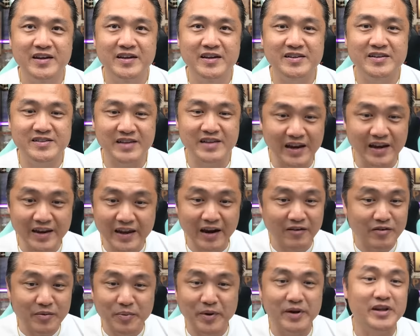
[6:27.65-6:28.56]
He's telling
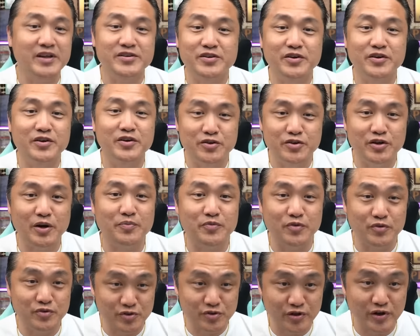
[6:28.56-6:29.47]
everybody it's going to drop
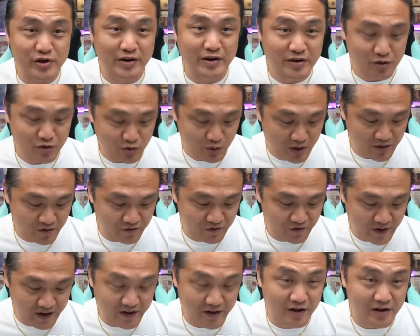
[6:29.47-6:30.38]
to
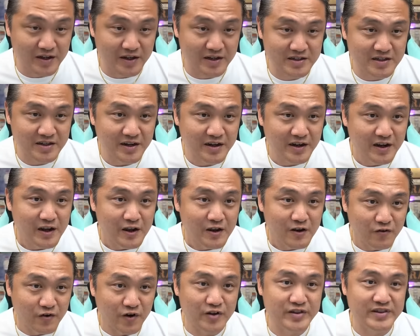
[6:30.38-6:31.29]
$325
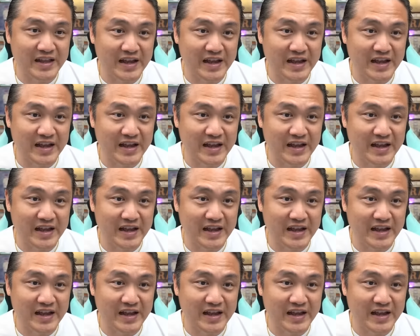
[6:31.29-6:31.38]
for